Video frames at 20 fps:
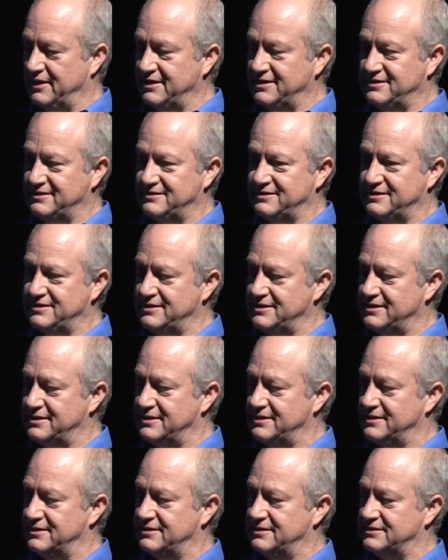
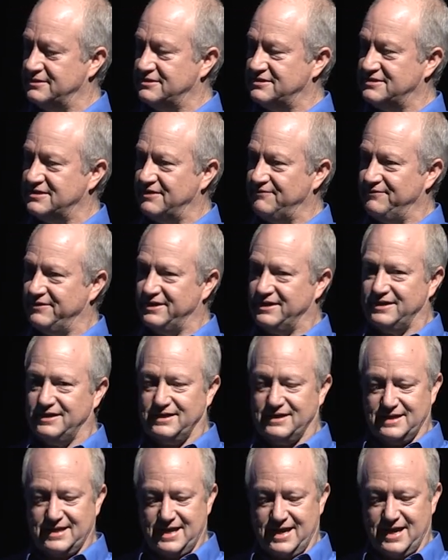
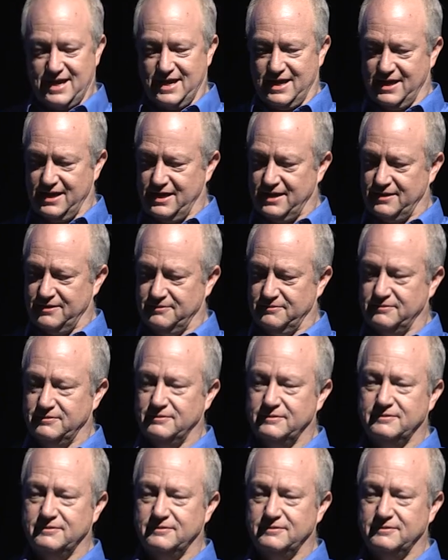1979,